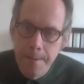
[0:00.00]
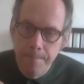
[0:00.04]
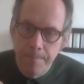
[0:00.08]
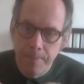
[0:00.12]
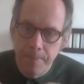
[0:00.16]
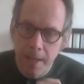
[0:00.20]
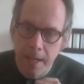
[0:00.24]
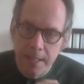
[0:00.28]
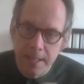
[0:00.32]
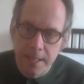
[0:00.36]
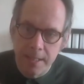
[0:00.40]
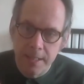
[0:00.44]

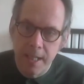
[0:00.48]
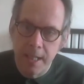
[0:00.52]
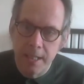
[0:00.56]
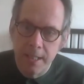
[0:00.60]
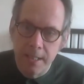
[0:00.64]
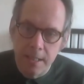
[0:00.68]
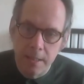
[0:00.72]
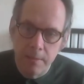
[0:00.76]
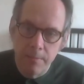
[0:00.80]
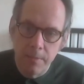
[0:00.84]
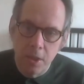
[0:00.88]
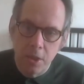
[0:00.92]
that
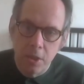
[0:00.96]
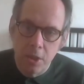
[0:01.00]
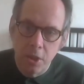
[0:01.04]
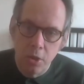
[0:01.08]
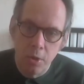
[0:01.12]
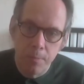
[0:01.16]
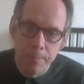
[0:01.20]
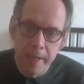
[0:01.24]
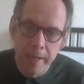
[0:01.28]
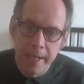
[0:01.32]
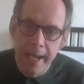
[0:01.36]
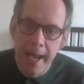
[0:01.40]
sense in which
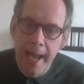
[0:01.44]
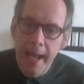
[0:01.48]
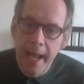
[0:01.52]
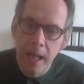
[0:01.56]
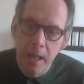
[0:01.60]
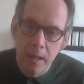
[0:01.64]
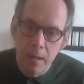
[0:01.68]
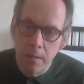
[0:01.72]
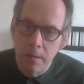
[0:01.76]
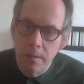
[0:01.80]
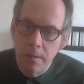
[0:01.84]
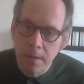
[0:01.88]
you're being
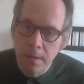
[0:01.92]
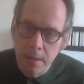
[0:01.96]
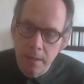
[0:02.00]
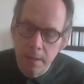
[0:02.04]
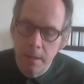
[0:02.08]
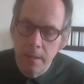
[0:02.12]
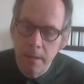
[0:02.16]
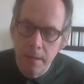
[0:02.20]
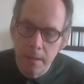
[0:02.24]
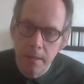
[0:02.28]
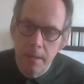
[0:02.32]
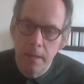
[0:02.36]
held,
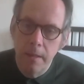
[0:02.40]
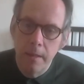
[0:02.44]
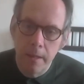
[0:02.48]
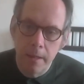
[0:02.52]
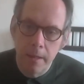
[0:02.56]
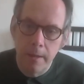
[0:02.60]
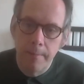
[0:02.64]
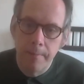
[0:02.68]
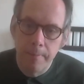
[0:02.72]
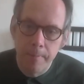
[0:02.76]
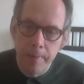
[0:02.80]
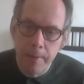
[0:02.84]

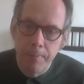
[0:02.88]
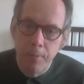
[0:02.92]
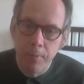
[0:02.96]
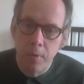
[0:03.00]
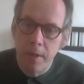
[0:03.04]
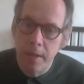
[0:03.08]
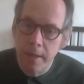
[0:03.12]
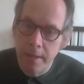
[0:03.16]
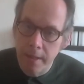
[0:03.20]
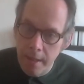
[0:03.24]
people can